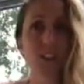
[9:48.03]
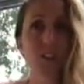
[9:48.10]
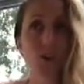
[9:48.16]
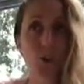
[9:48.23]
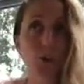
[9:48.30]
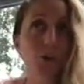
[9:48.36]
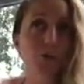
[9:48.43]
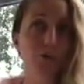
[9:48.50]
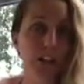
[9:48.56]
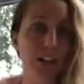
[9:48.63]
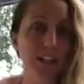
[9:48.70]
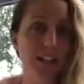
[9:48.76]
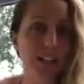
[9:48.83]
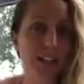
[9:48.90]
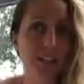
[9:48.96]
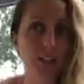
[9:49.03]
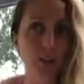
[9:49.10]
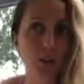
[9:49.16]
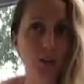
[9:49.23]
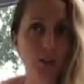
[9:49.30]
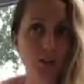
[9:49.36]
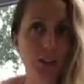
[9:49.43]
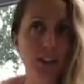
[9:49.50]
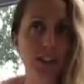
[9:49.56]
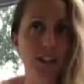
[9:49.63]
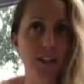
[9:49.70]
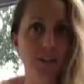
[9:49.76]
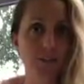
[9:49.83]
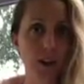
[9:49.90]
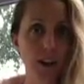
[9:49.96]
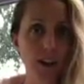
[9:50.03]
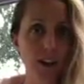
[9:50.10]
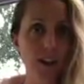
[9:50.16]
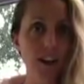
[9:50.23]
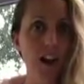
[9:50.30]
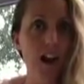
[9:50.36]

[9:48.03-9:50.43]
3 years, right?